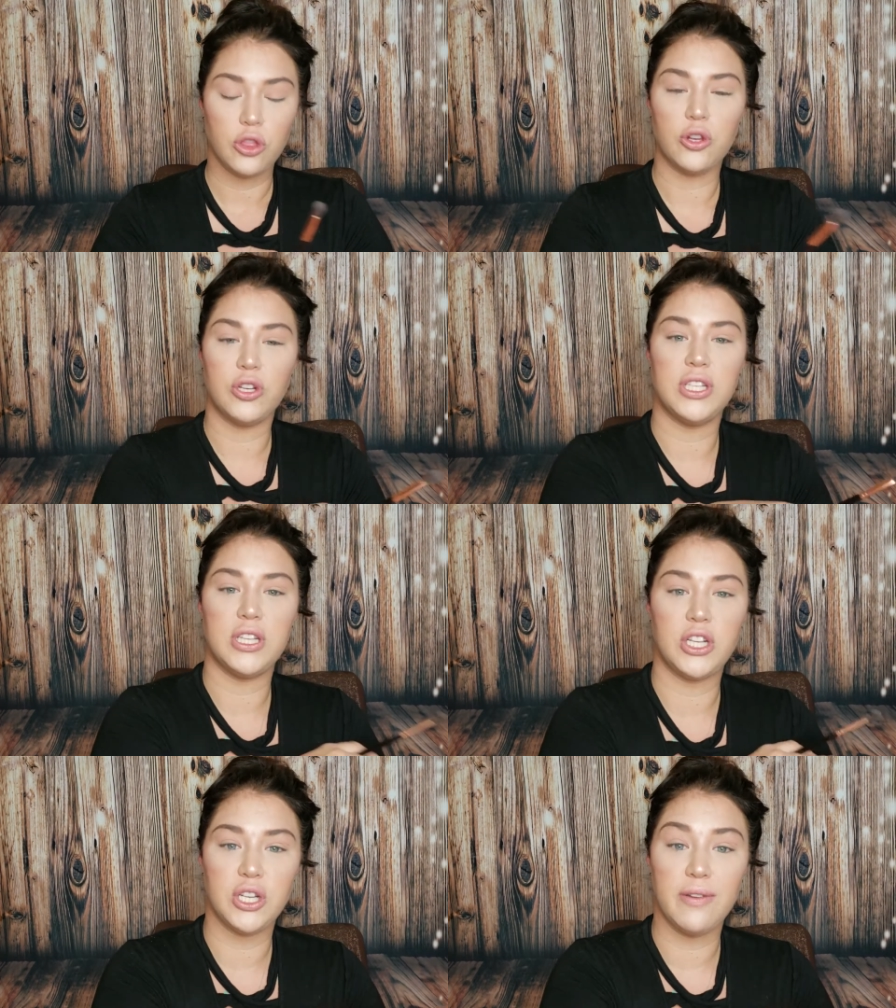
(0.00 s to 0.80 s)
there's
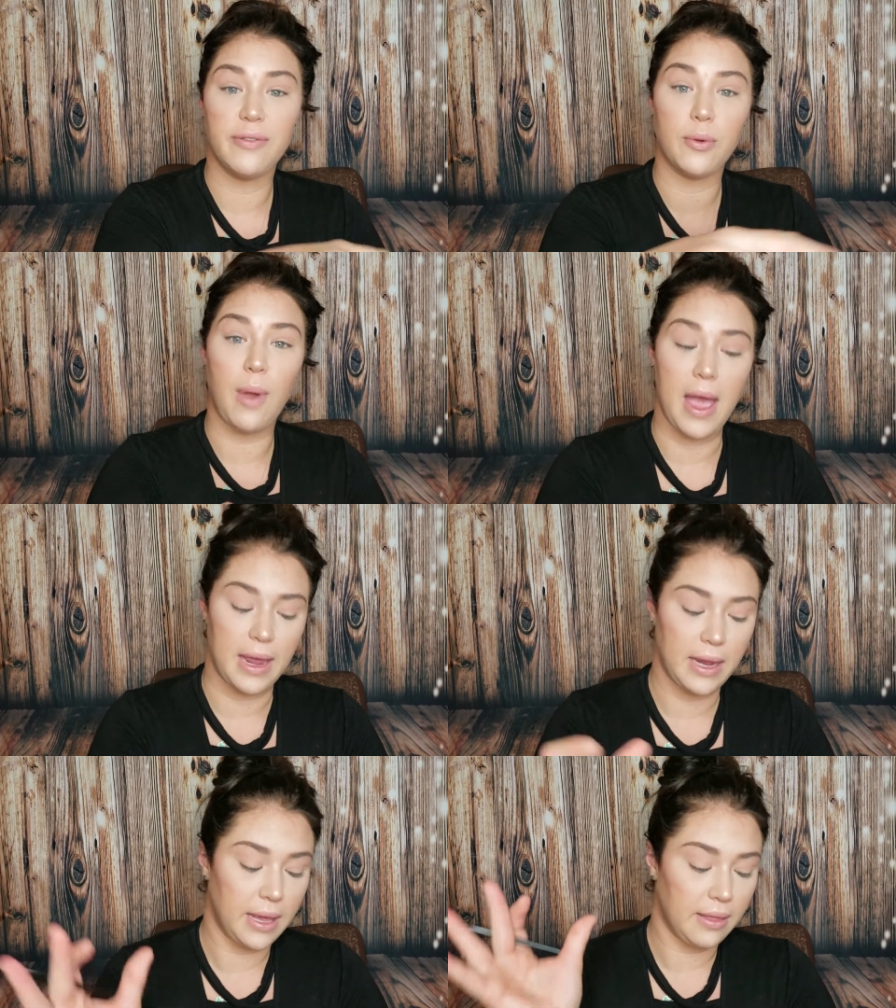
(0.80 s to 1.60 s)
such a
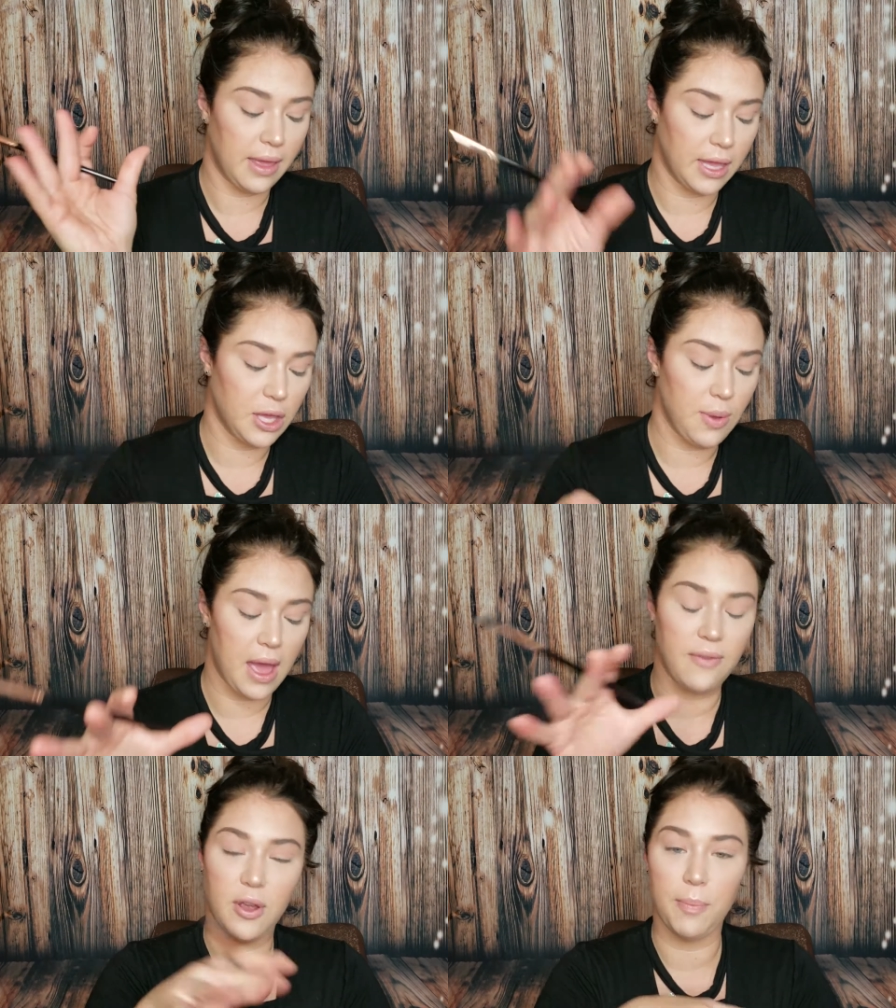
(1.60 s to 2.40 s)
variety. Like you
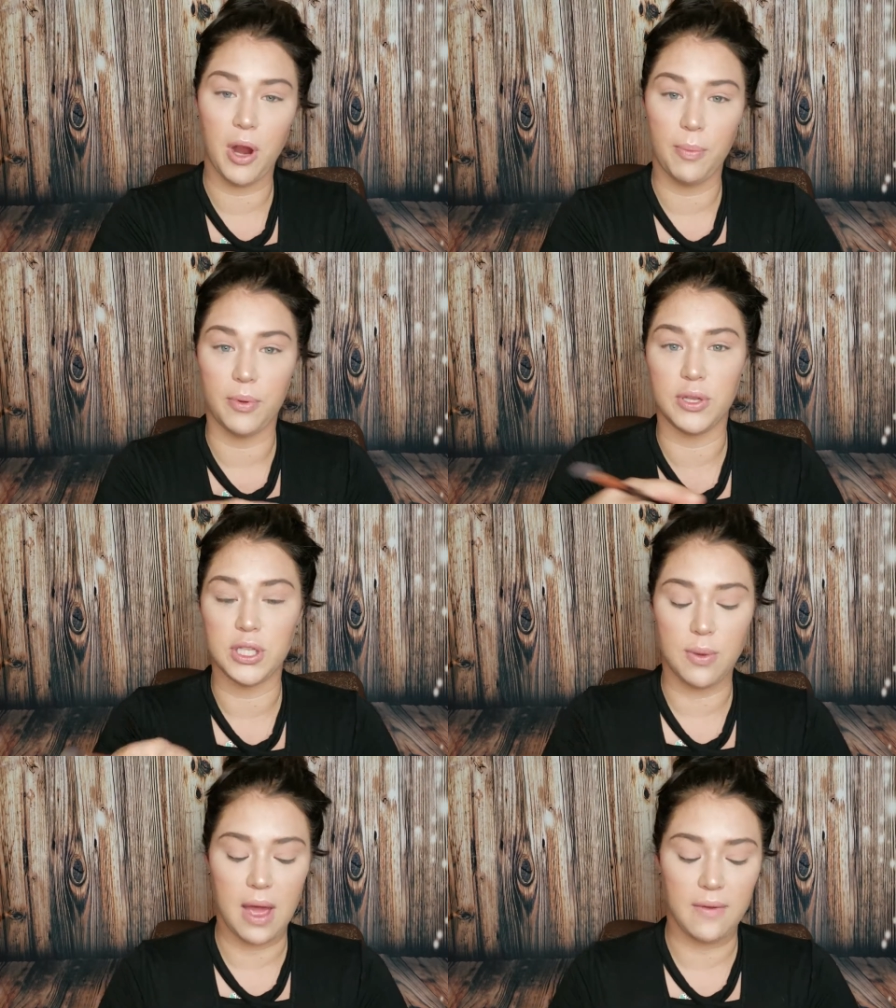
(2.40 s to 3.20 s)
have your purples,
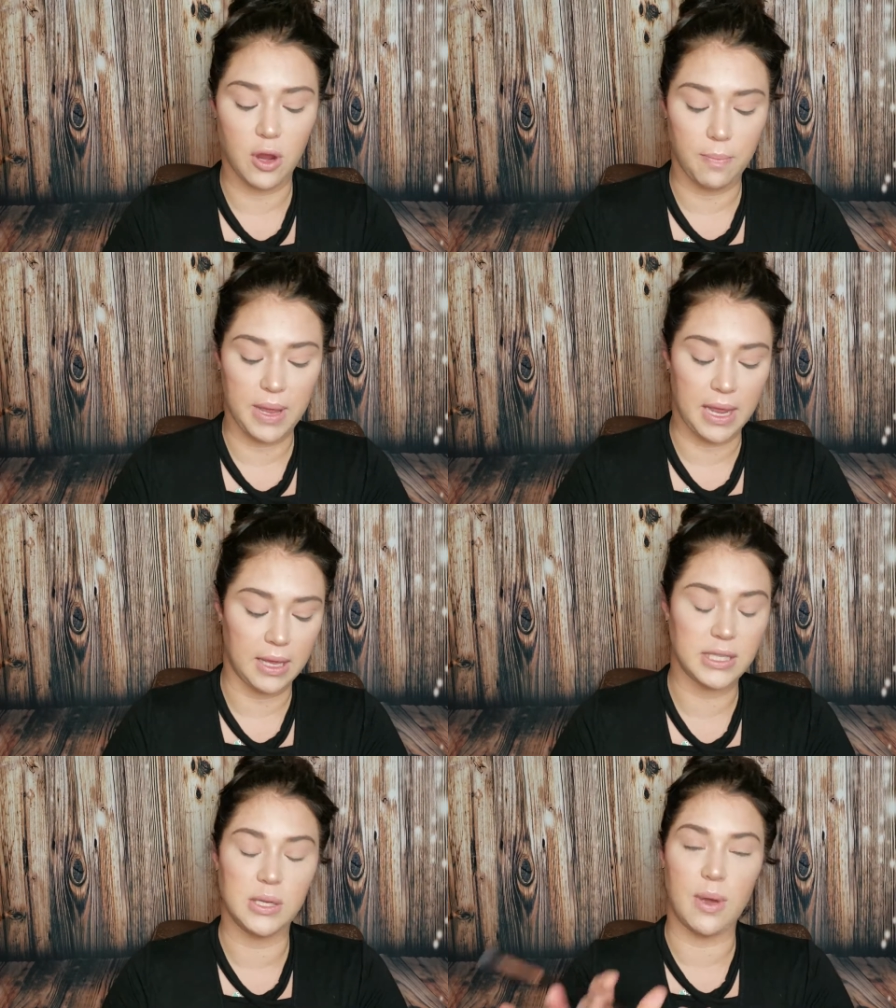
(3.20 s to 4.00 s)
you have your pinks,